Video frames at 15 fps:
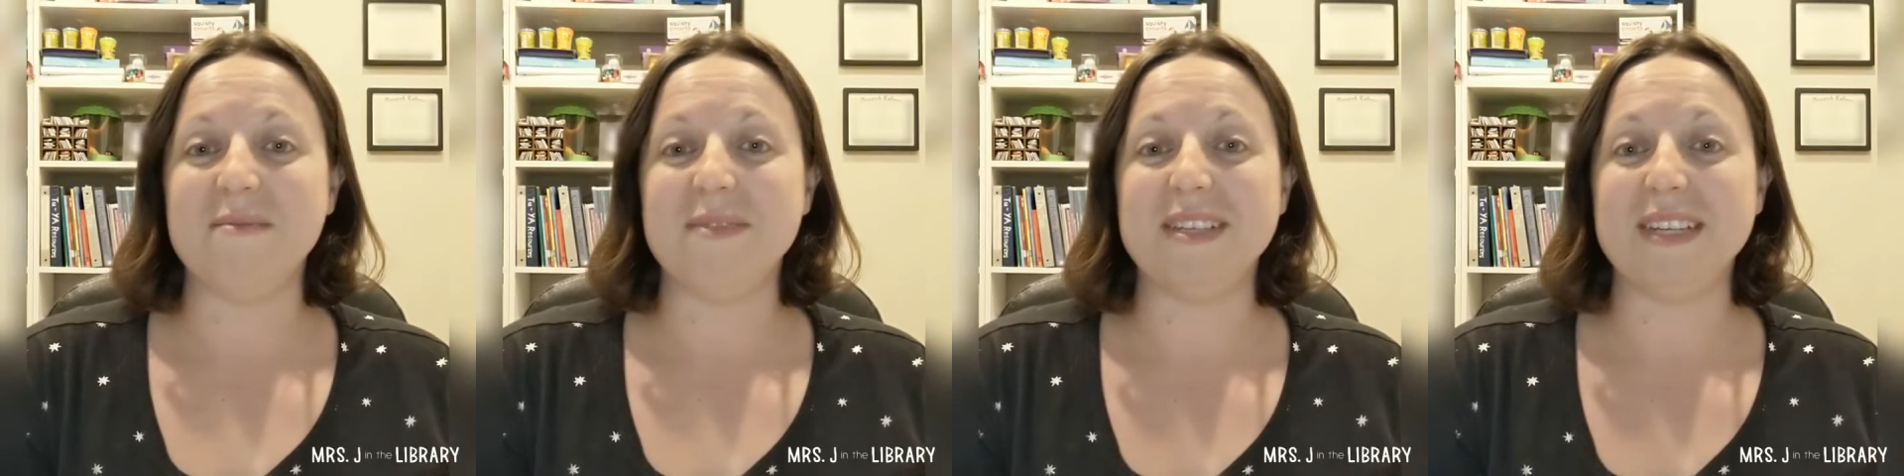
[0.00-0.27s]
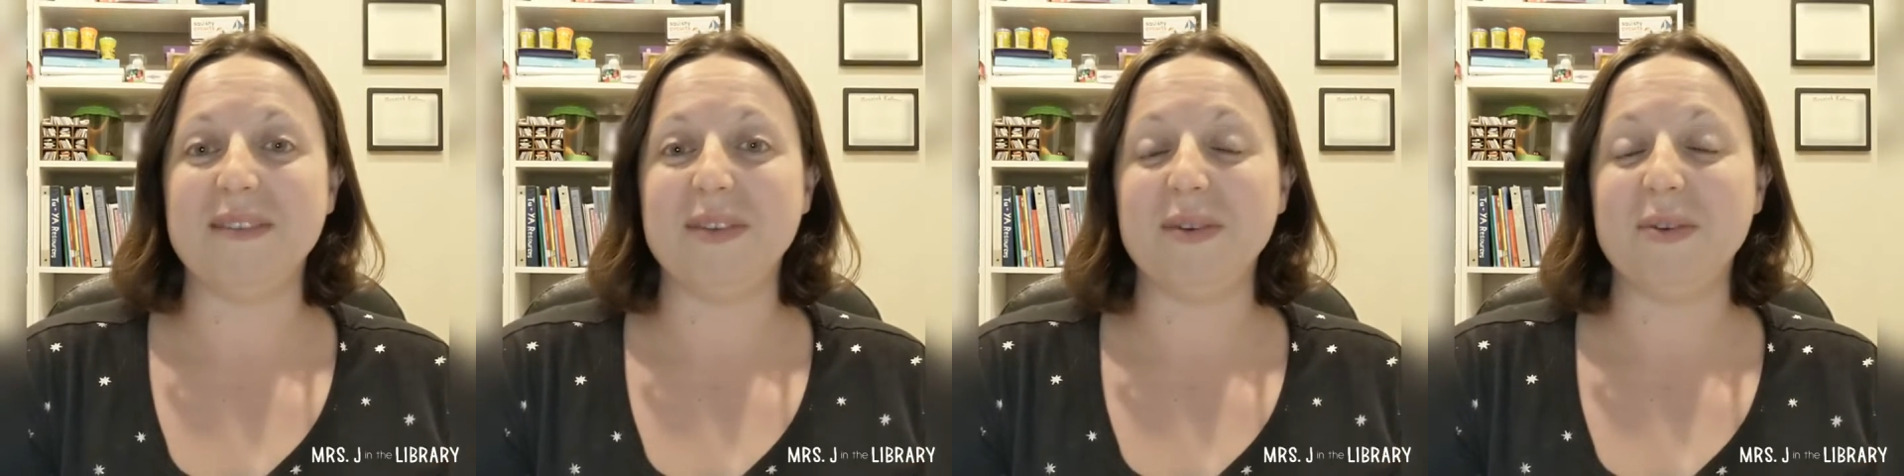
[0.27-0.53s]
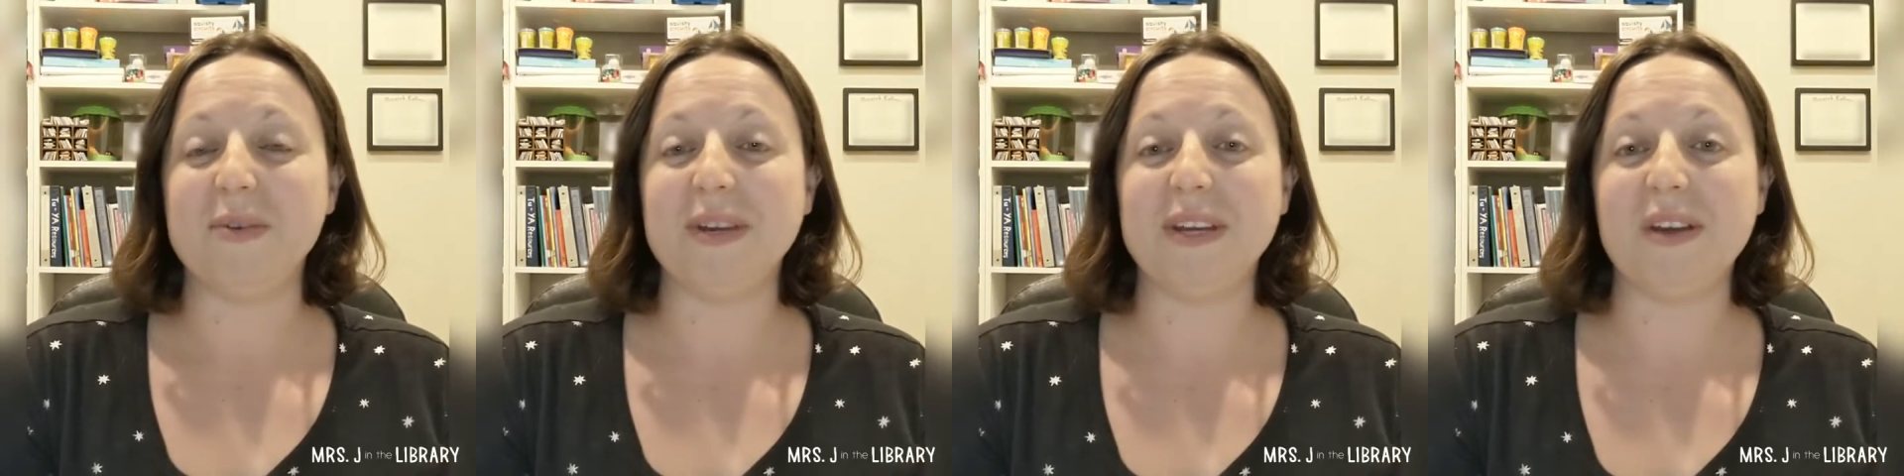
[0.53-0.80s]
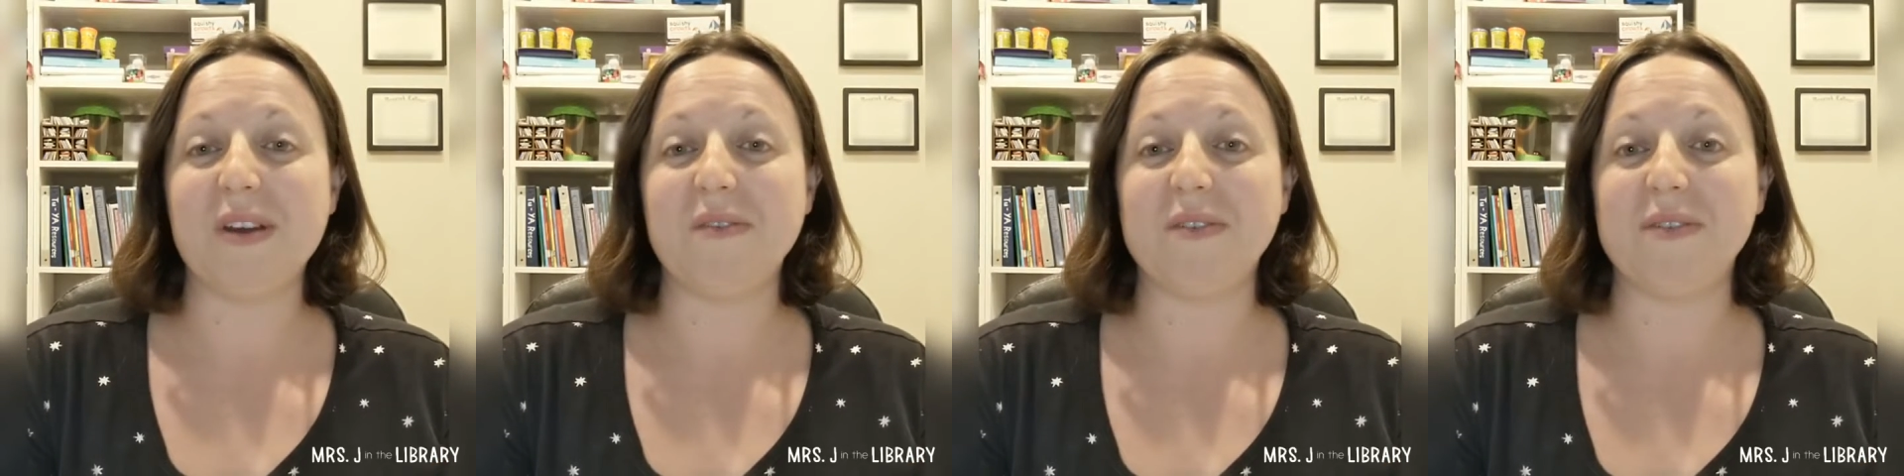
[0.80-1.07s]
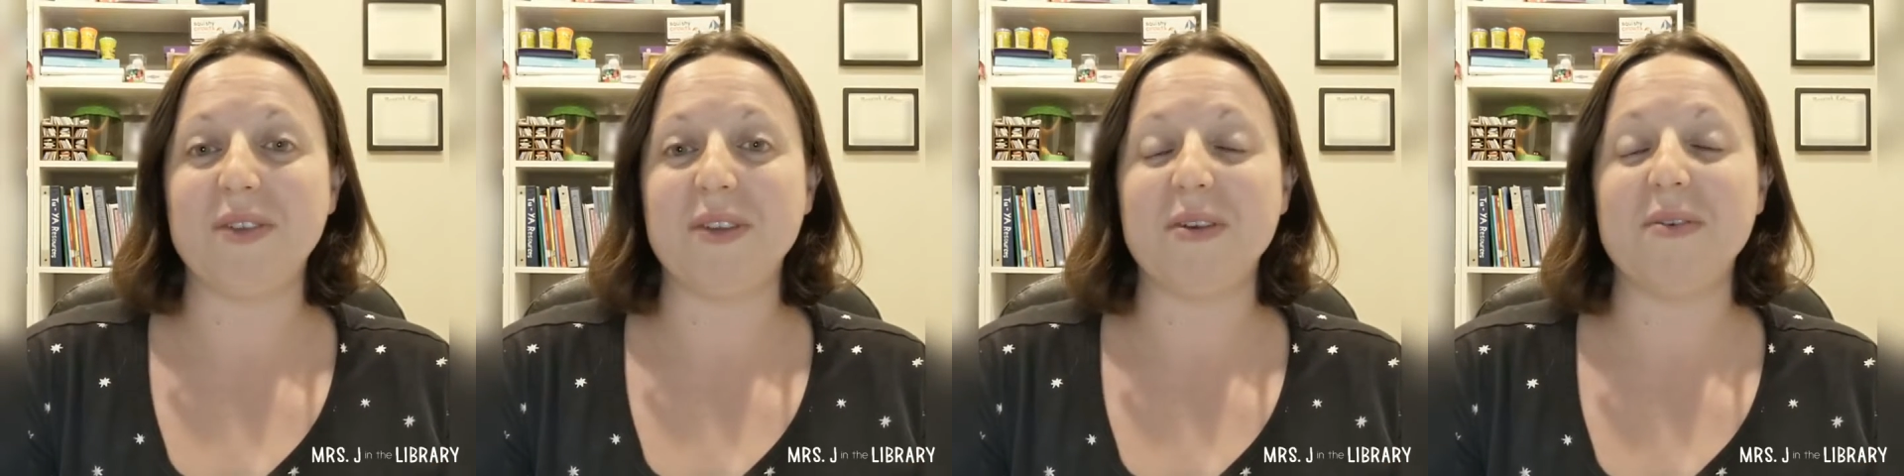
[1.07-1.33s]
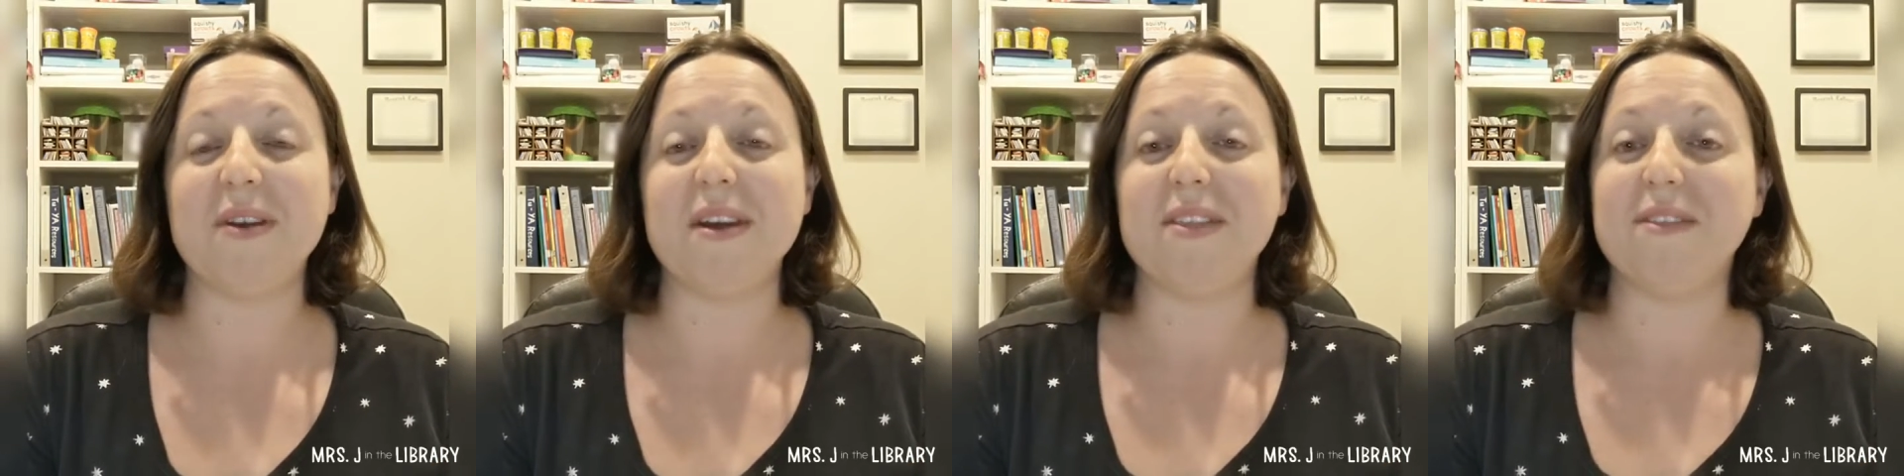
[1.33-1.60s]
to give you a quick
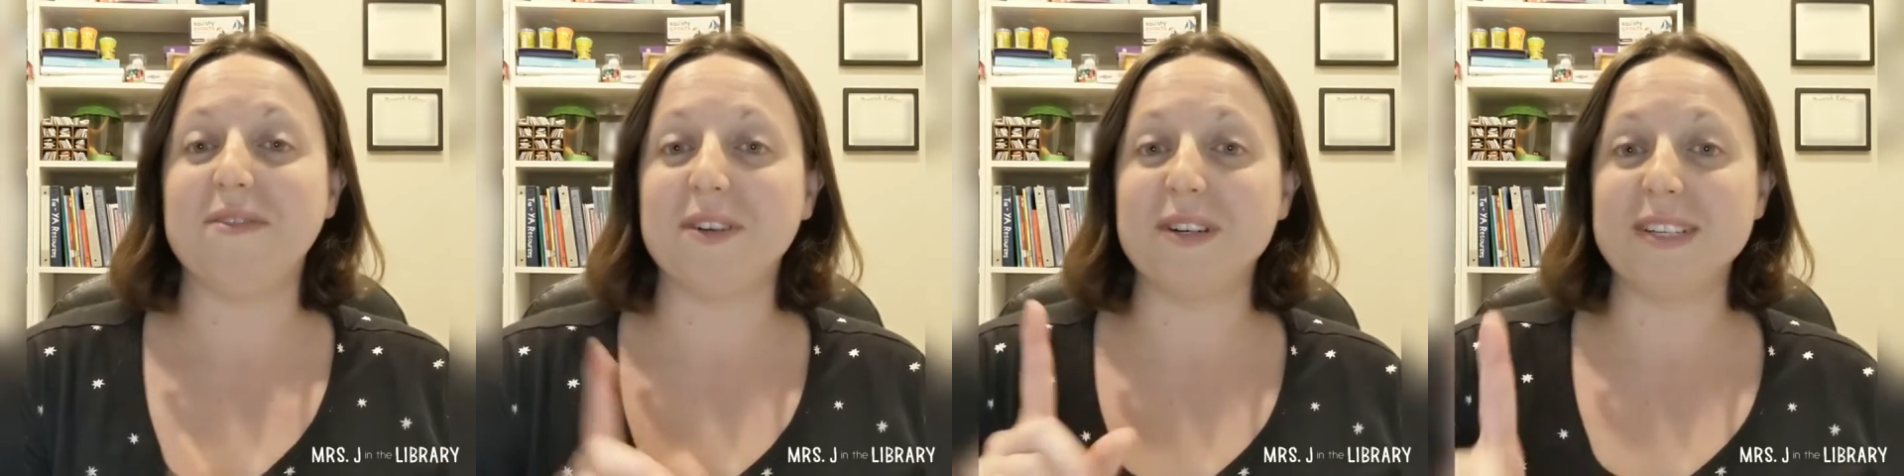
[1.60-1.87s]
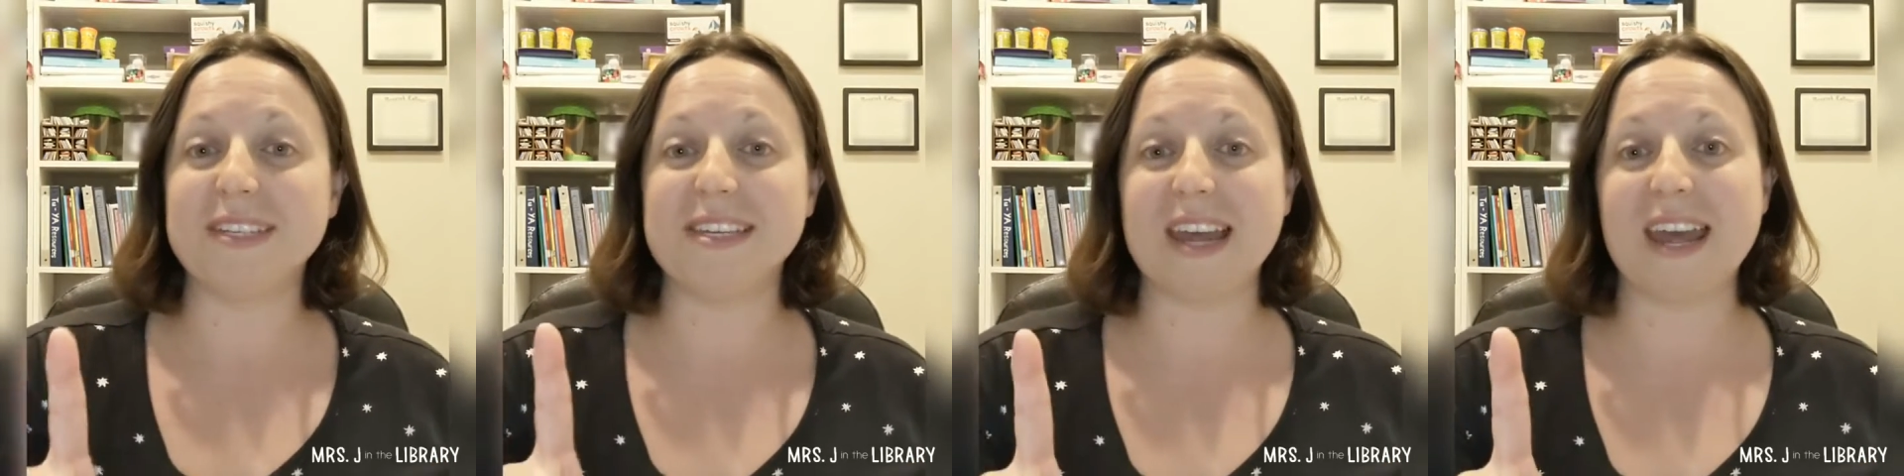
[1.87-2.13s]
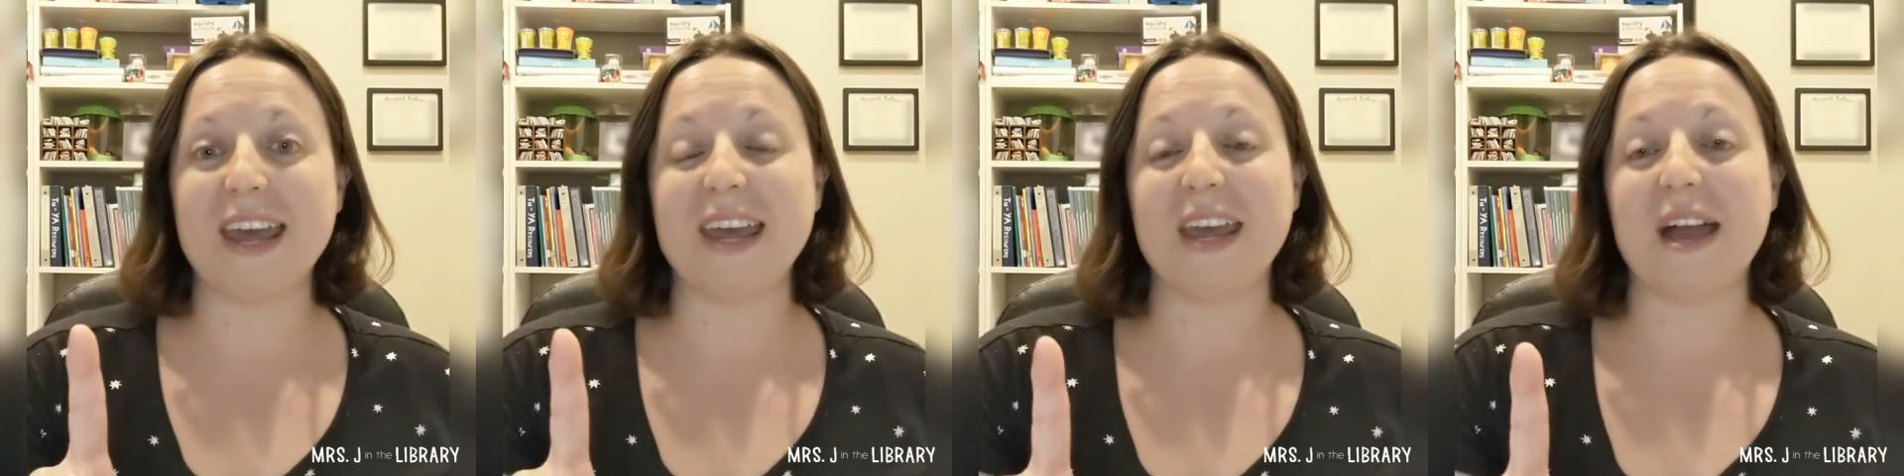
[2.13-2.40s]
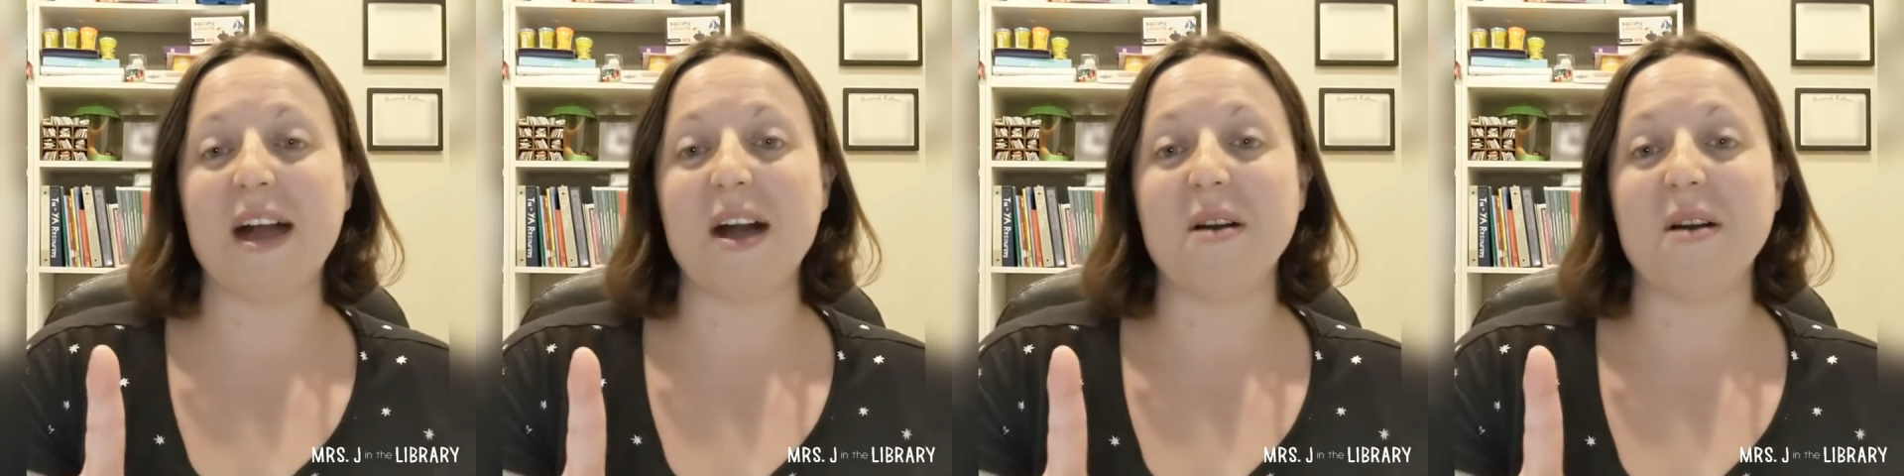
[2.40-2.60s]
overview, the first day,